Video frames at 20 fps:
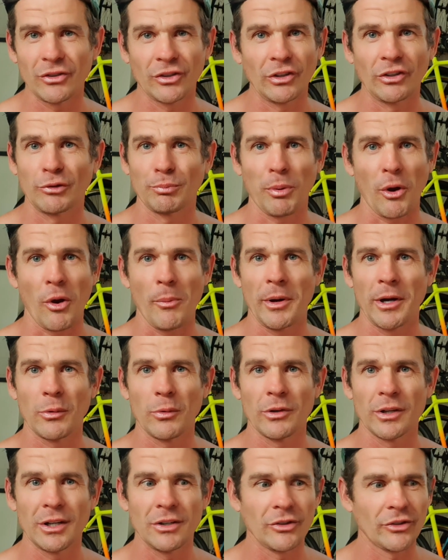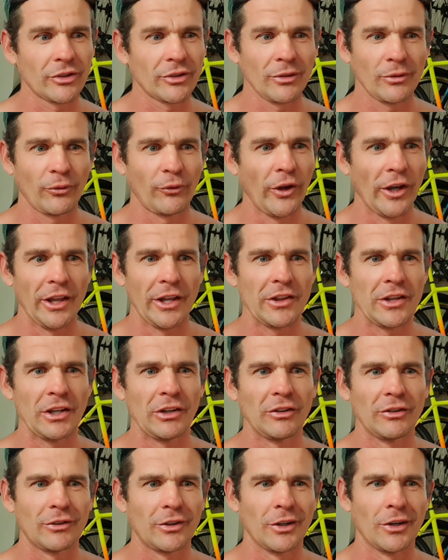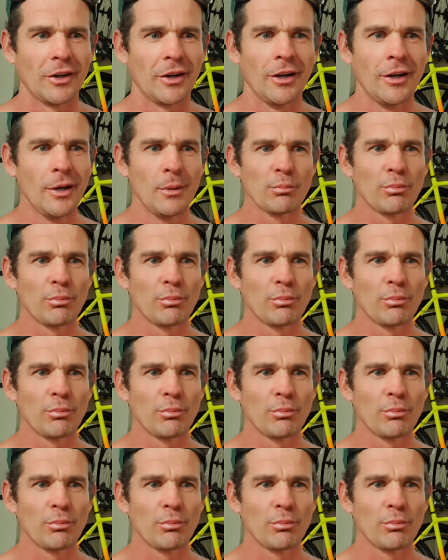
experimenting with it and just feeling the